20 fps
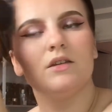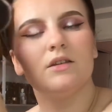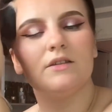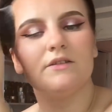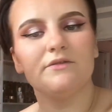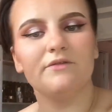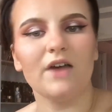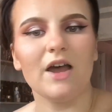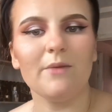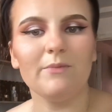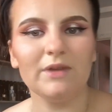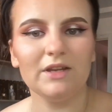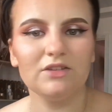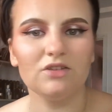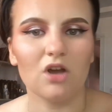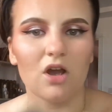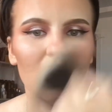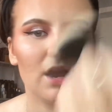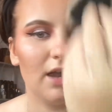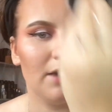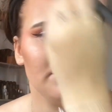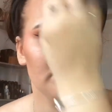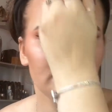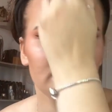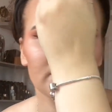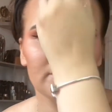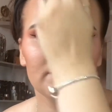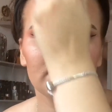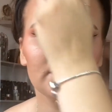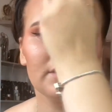Family time
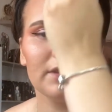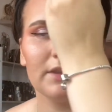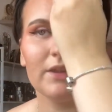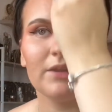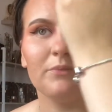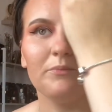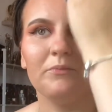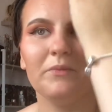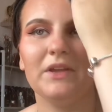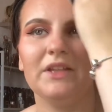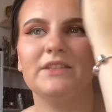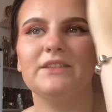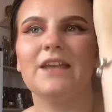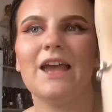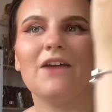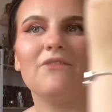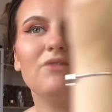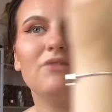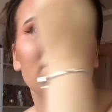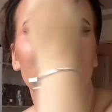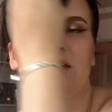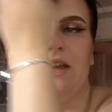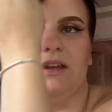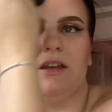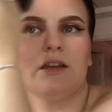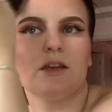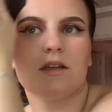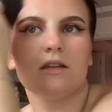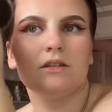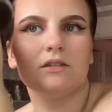means
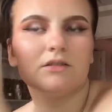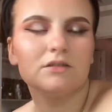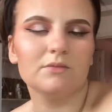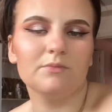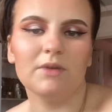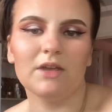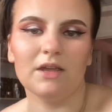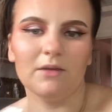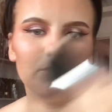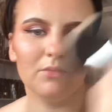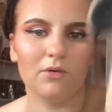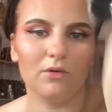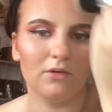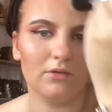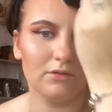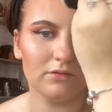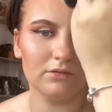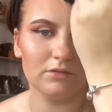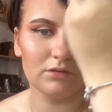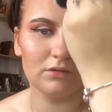everything to people